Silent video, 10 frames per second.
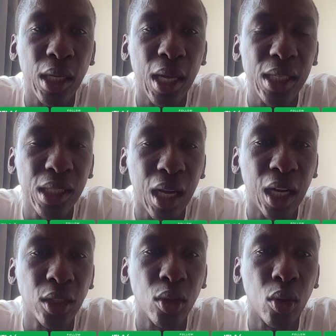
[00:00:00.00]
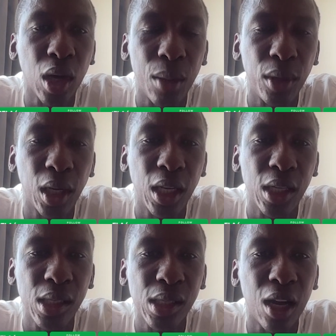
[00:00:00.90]
a start or coming
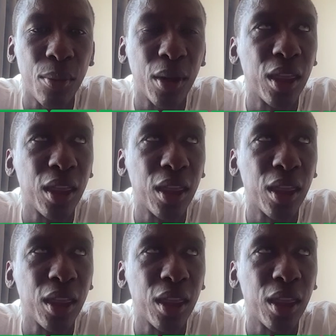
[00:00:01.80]
in as a sub.